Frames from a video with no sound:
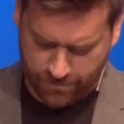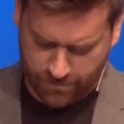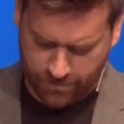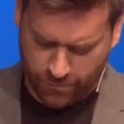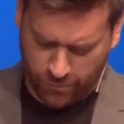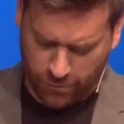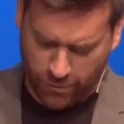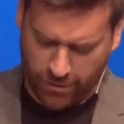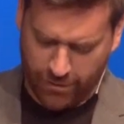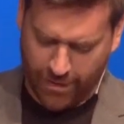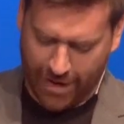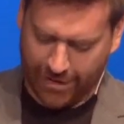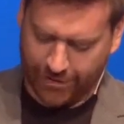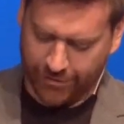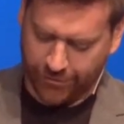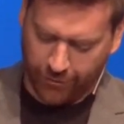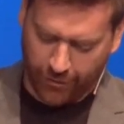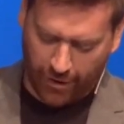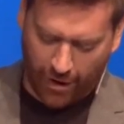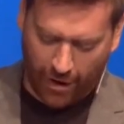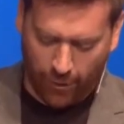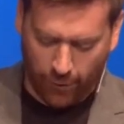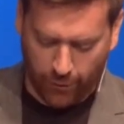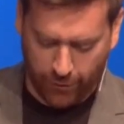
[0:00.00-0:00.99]
We've asked for
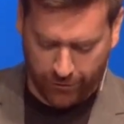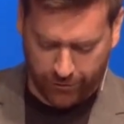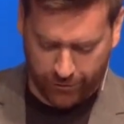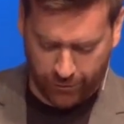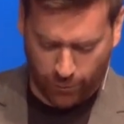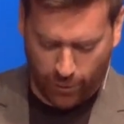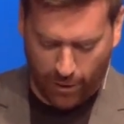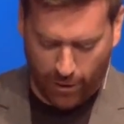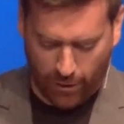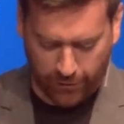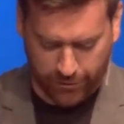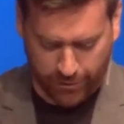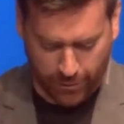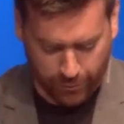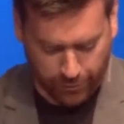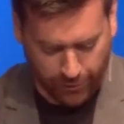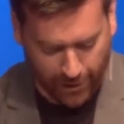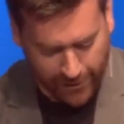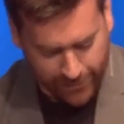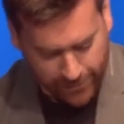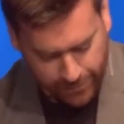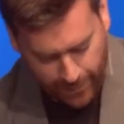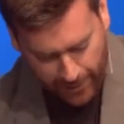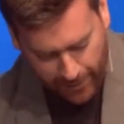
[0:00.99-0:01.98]
health, wealth, and
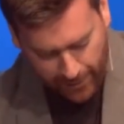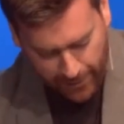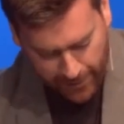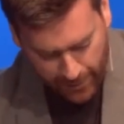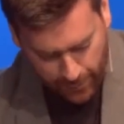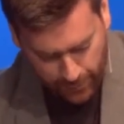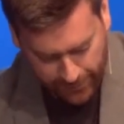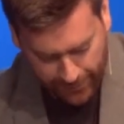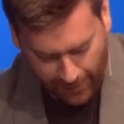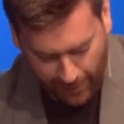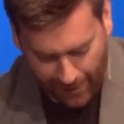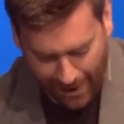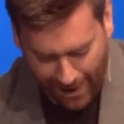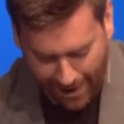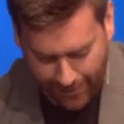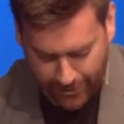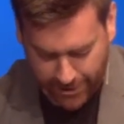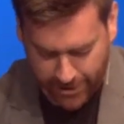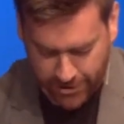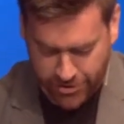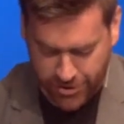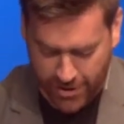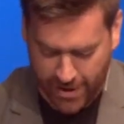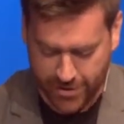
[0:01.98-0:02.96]
prosperity without having
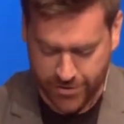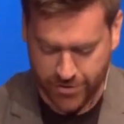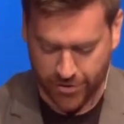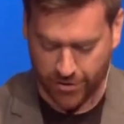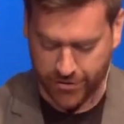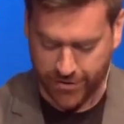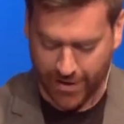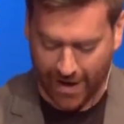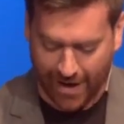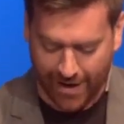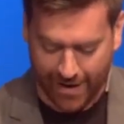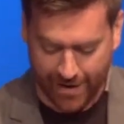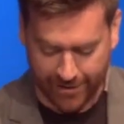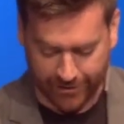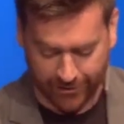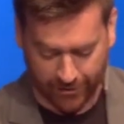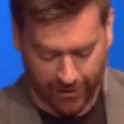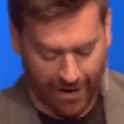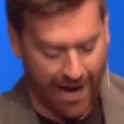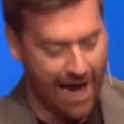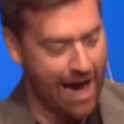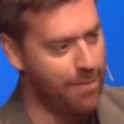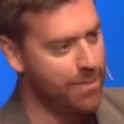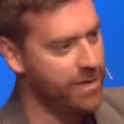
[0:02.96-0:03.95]
to change our diets, our
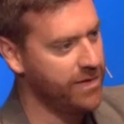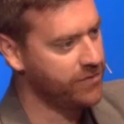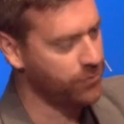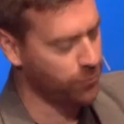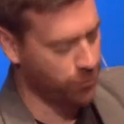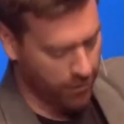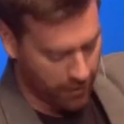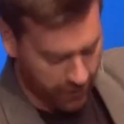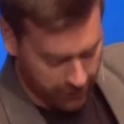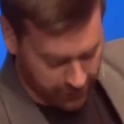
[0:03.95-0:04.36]
habits, or our